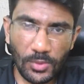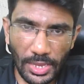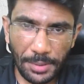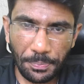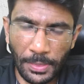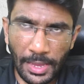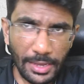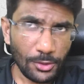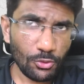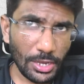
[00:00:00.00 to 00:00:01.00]
Okay,
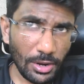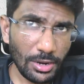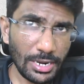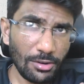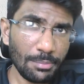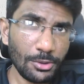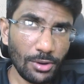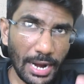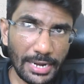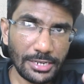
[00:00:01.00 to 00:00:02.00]
you cannot develop your
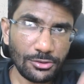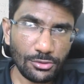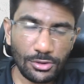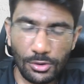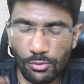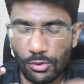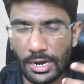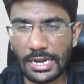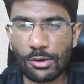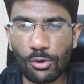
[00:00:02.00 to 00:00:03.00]
attitude
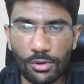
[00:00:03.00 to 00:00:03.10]
overnight,